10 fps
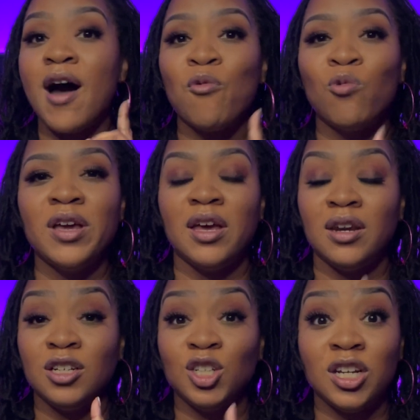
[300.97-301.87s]
I went
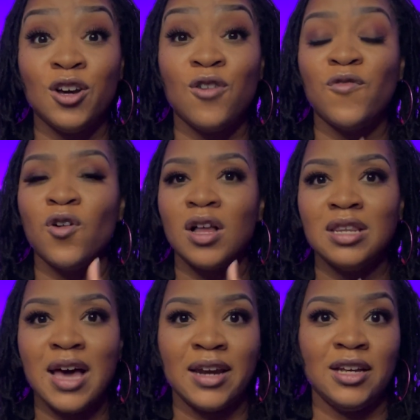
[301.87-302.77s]
in a shell for a
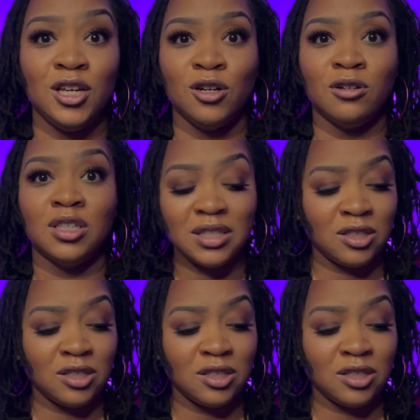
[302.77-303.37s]
lot of years.